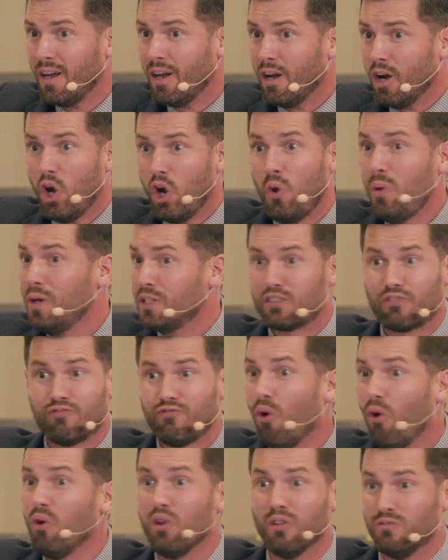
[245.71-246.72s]
who is
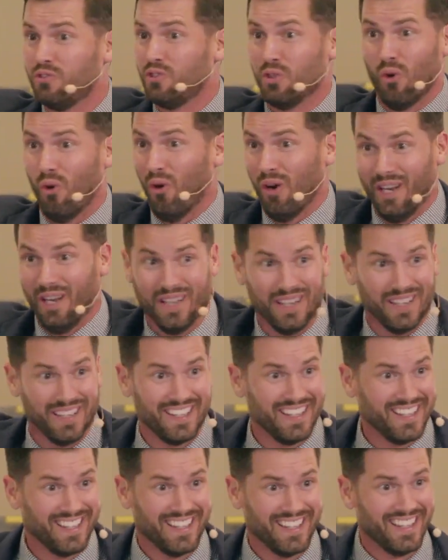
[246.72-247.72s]
full of joy,
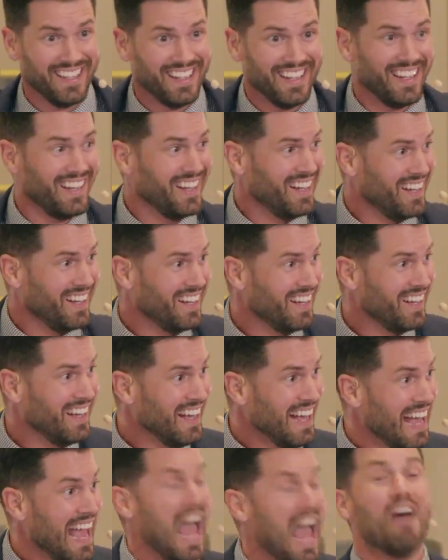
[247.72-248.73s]

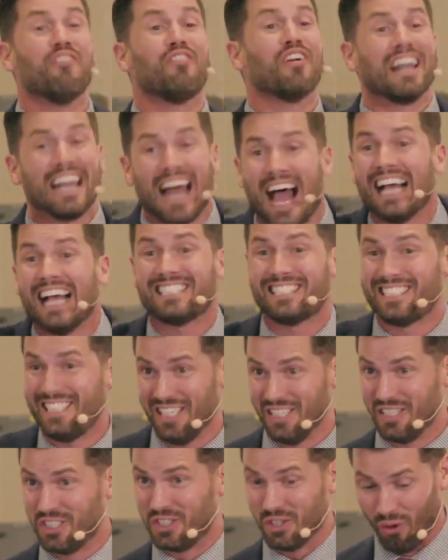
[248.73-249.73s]
everlasting
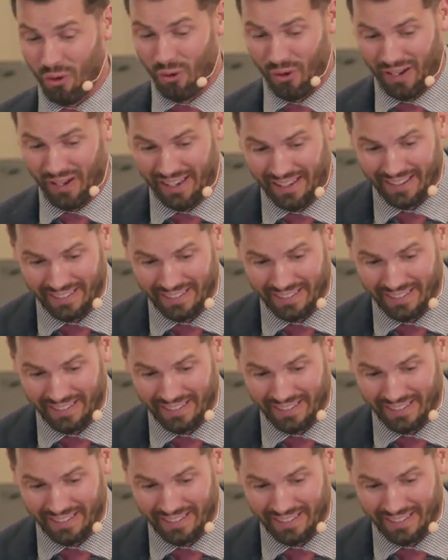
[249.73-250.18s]
joy.